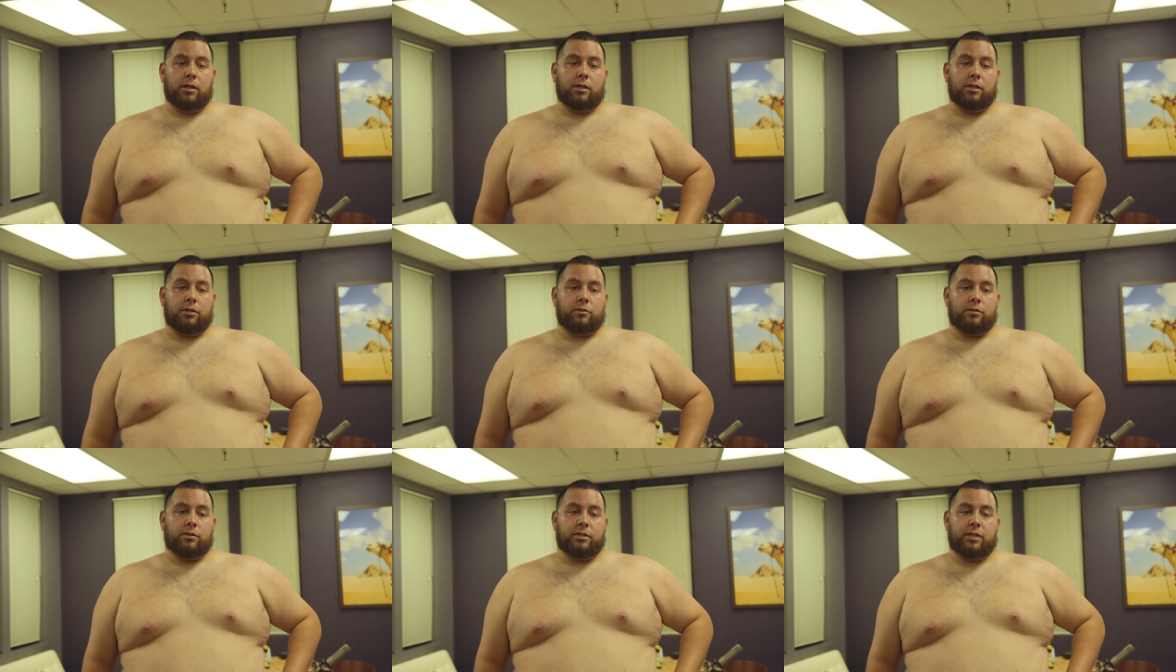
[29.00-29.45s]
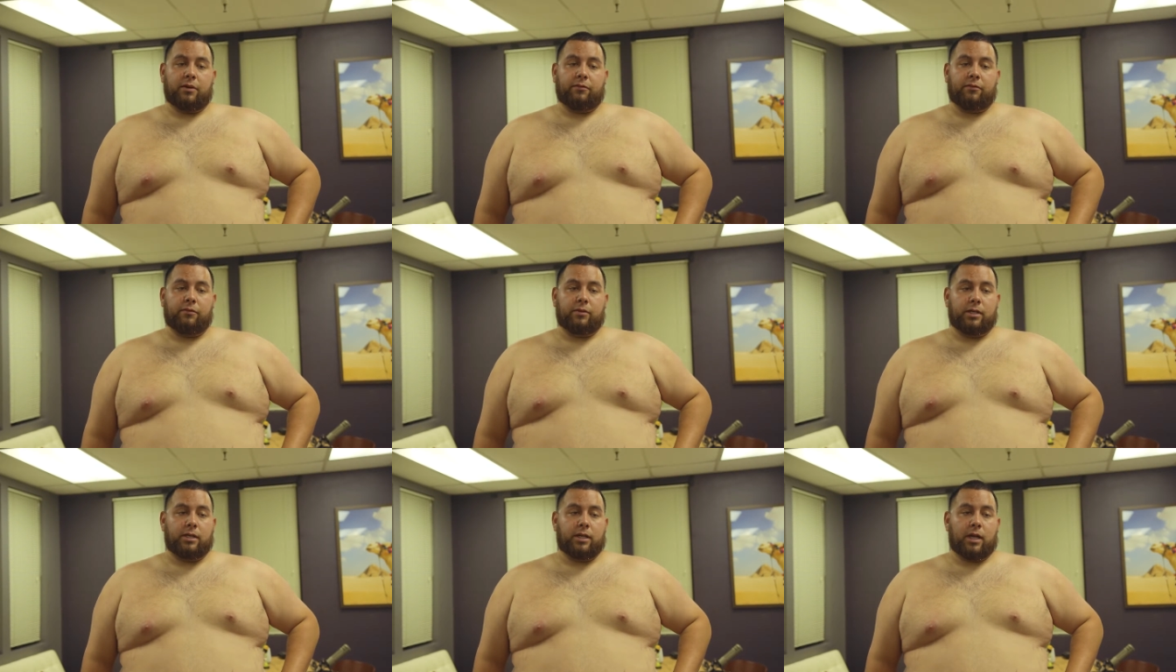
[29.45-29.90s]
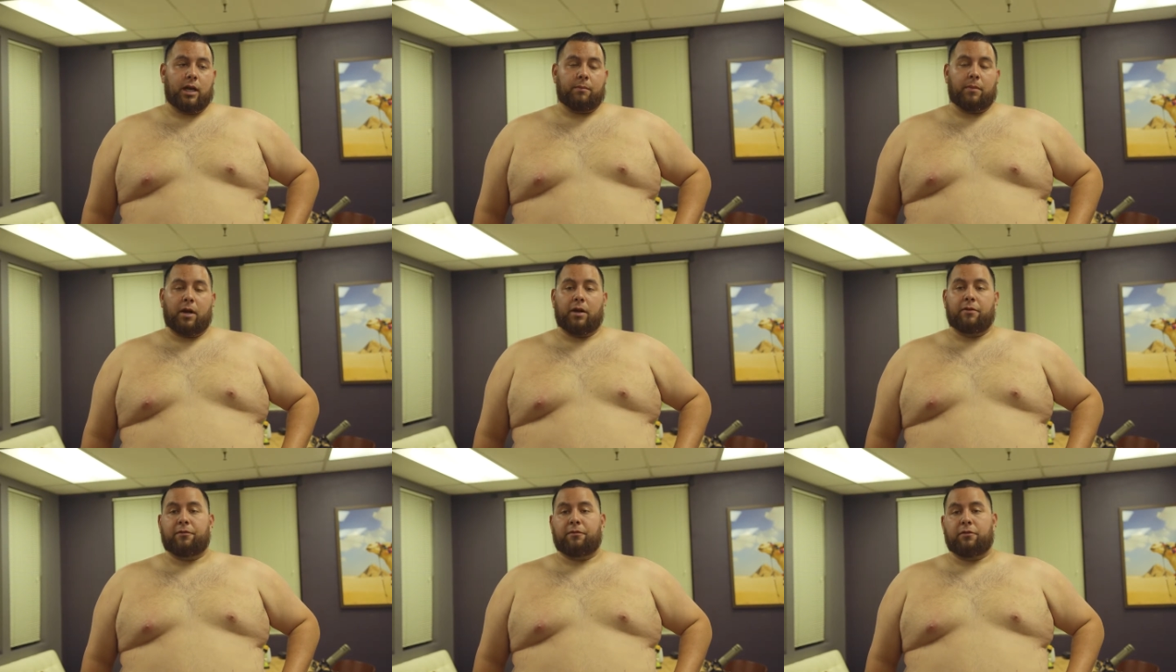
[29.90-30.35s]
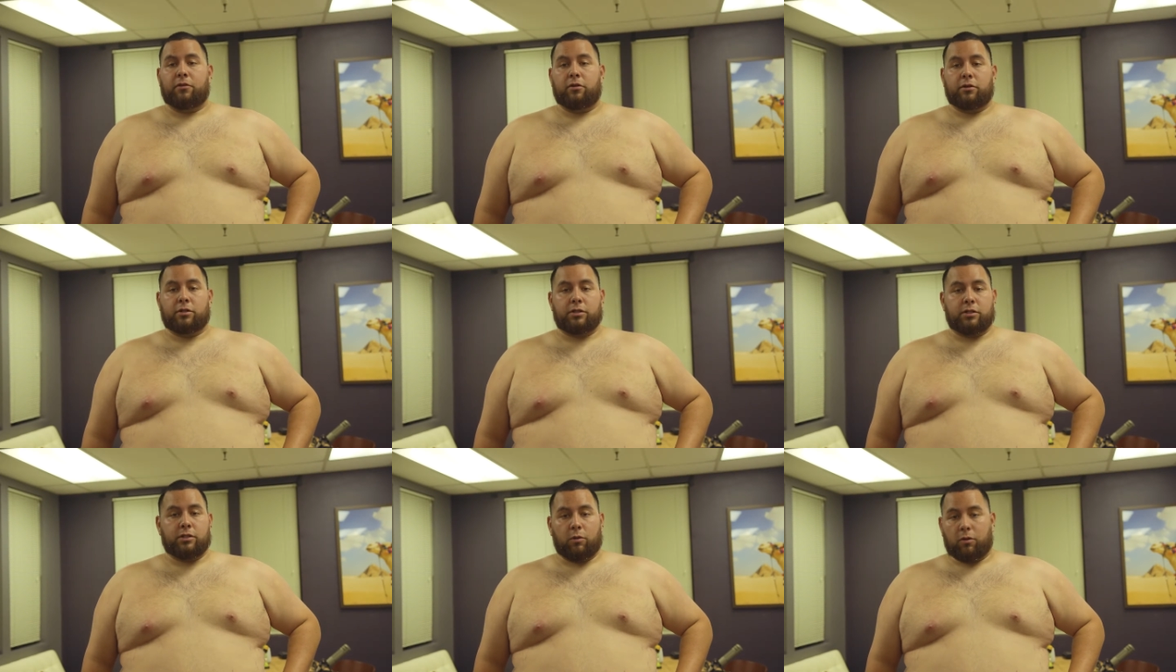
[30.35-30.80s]
this was definitely not my
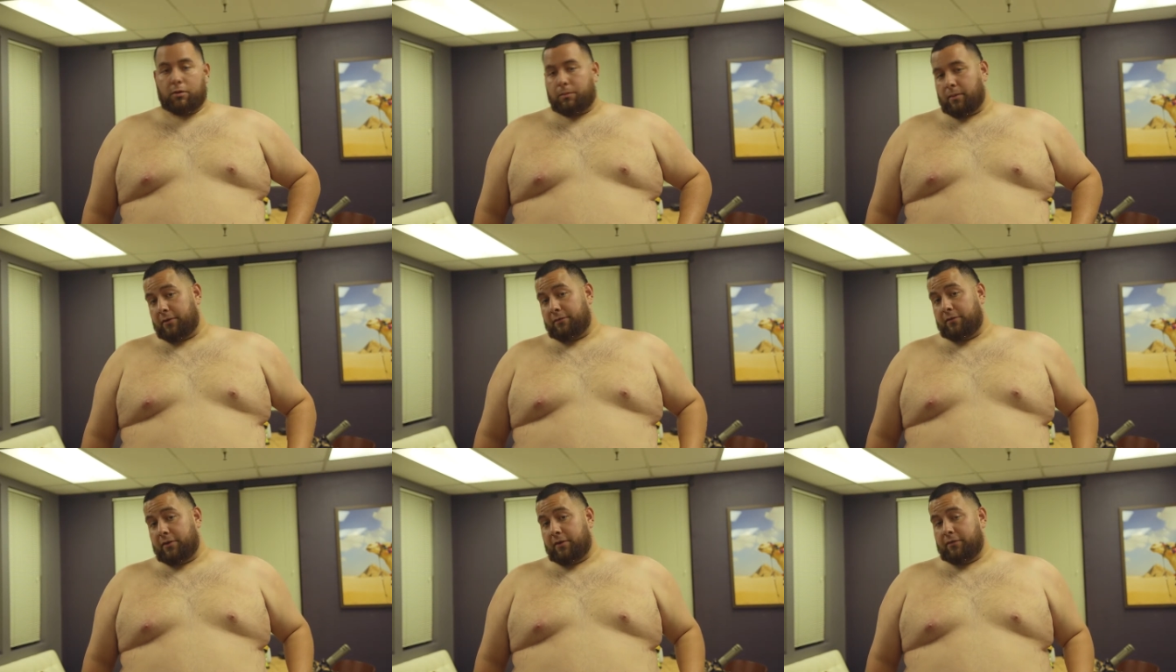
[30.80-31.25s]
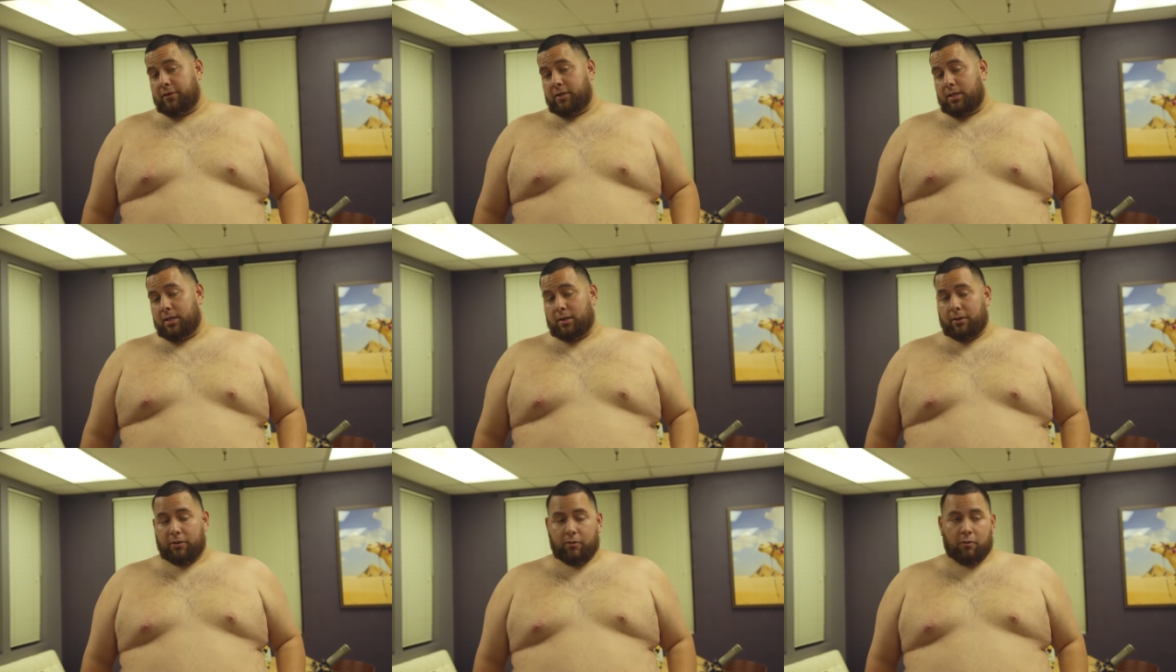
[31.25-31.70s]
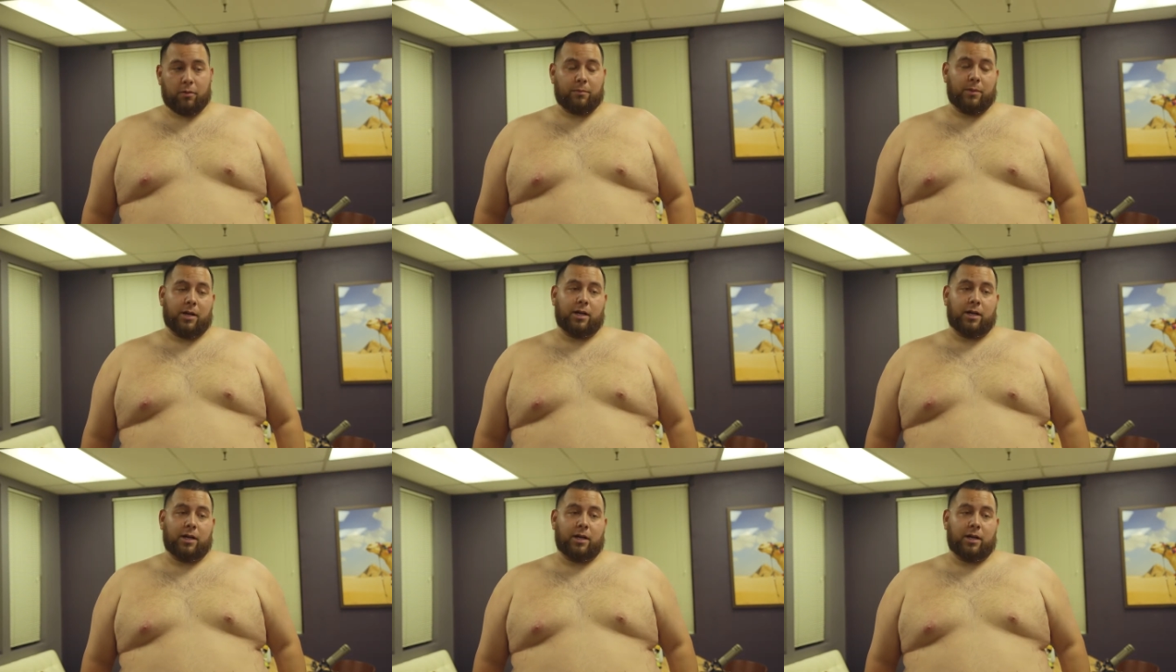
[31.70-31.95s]
first or my 50th or